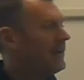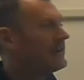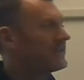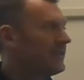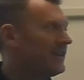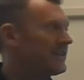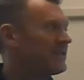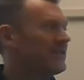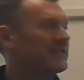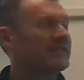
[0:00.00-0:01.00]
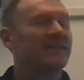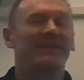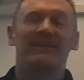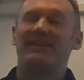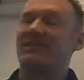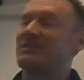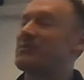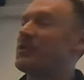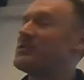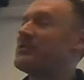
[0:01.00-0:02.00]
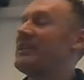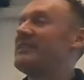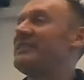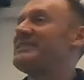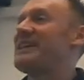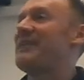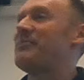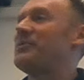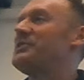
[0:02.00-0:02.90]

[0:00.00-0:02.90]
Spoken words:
So here's just another sports-related example.